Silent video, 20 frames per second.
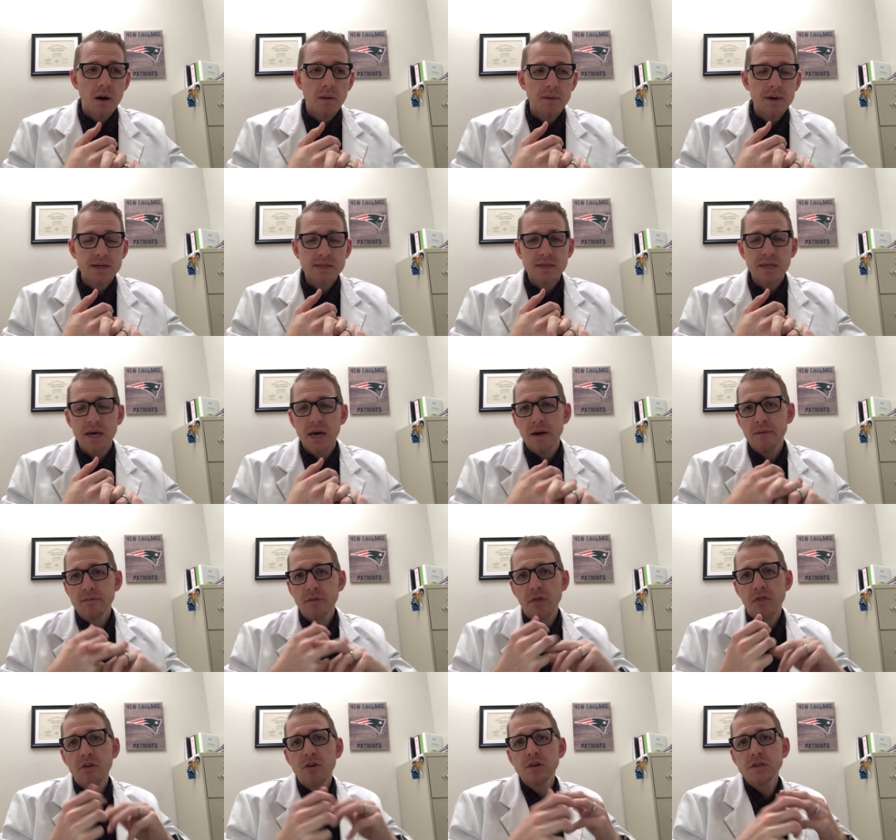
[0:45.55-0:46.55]
as they have
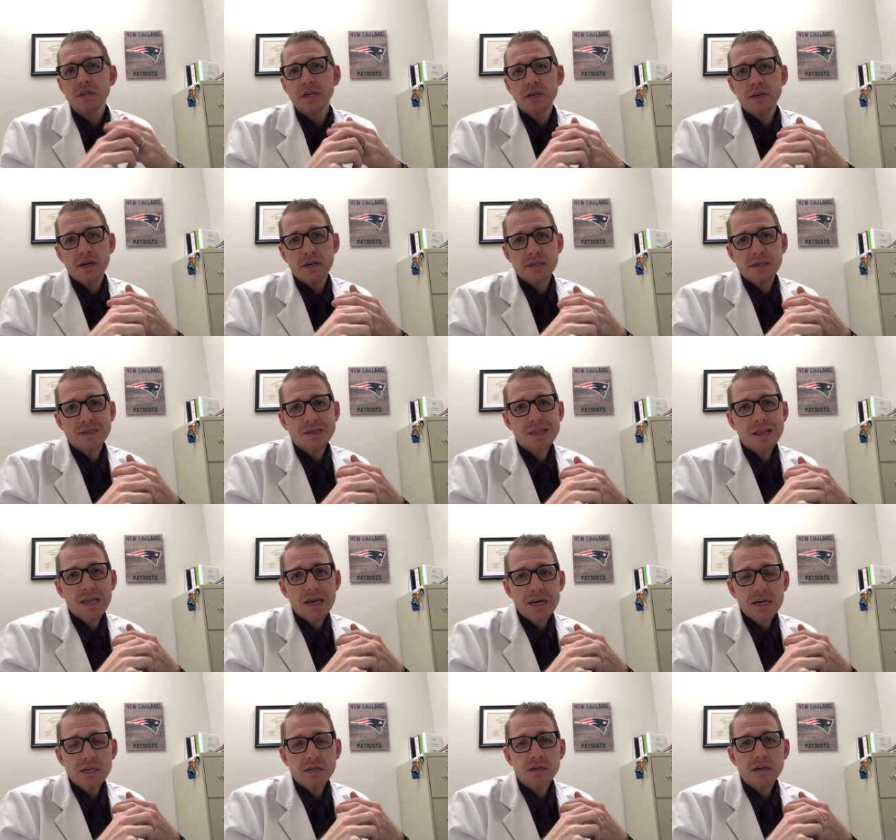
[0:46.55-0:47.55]
the Thursday night
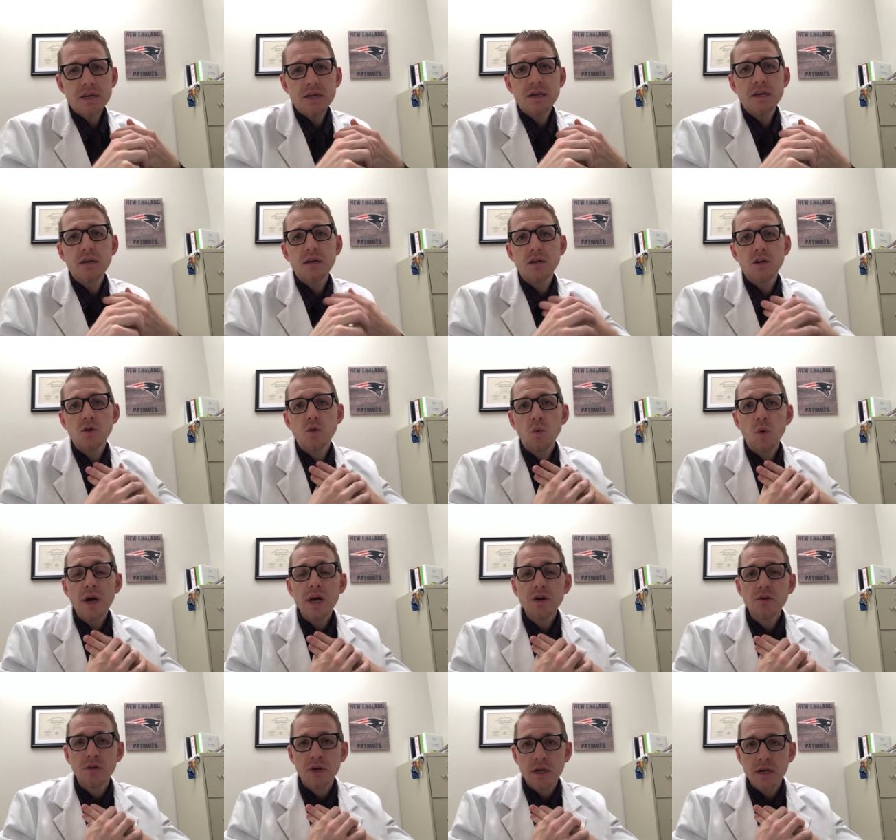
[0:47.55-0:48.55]
slate in New
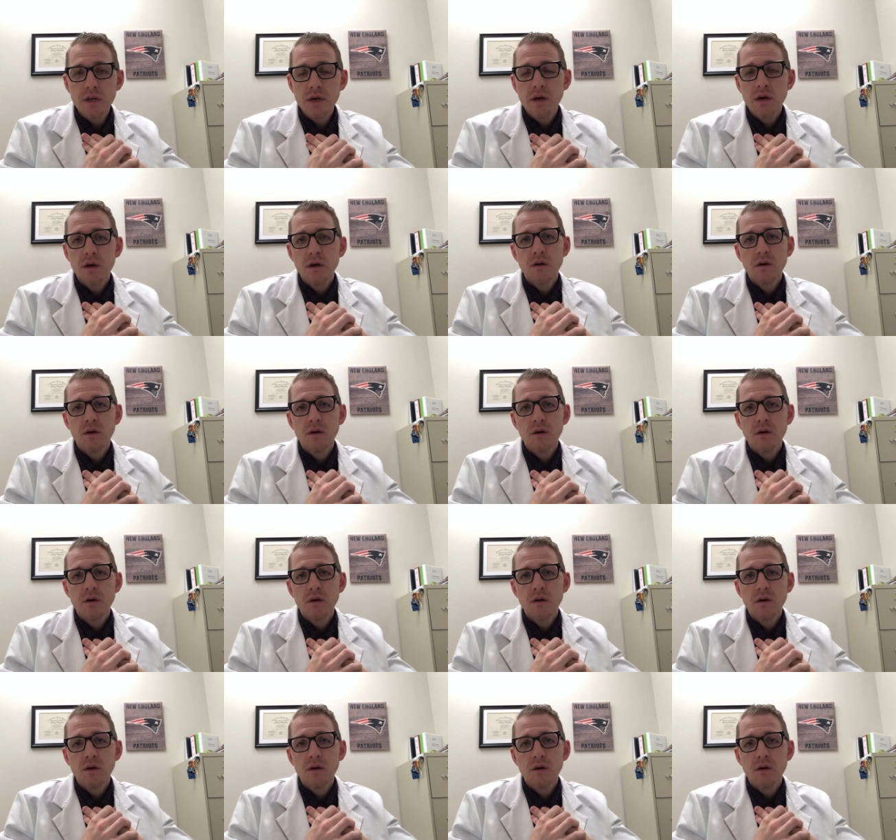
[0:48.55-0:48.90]
England